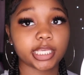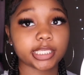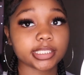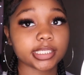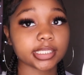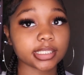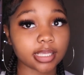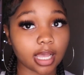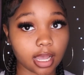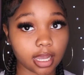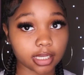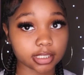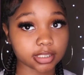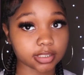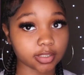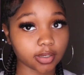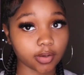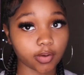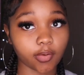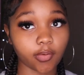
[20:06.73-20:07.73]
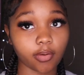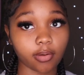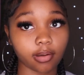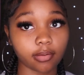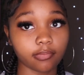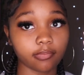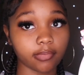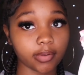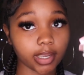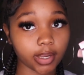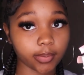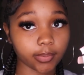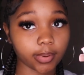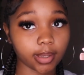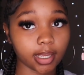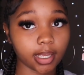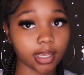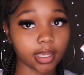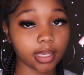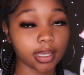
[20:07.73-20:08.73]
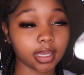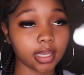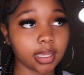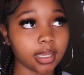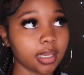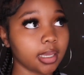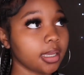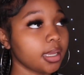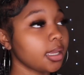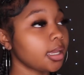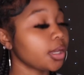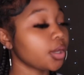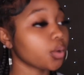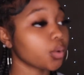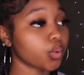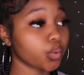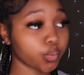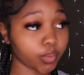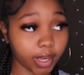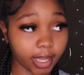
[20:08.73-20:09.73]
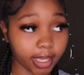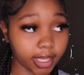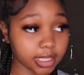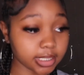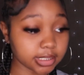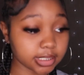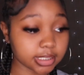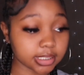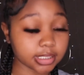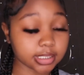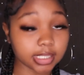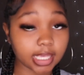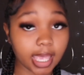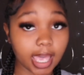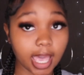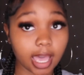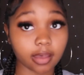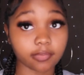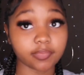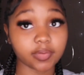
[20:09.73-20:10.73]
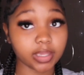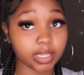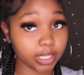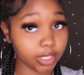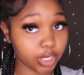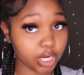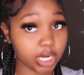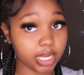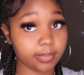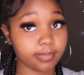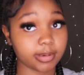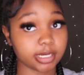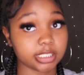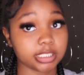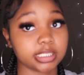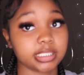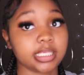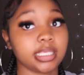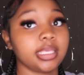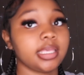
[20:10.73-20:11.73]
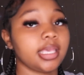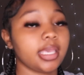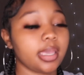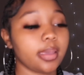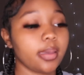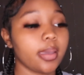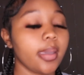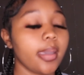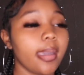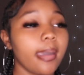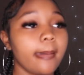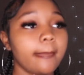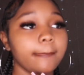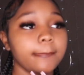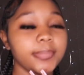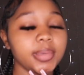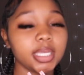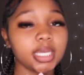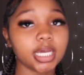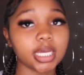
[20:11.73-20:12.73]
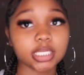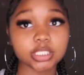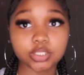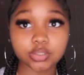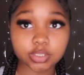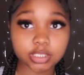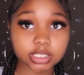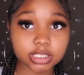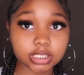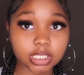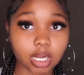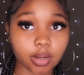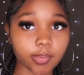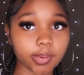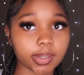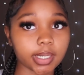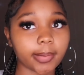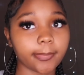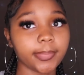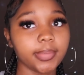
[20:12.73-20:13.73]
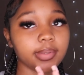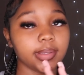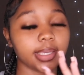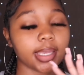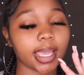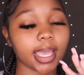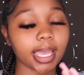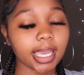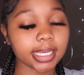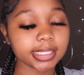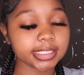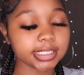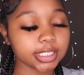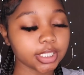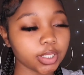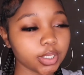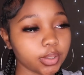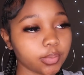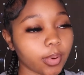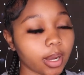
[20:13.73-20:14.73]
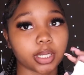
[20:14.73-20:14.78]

This is also very great to have in your emergency kit because you just don't want to be ashy.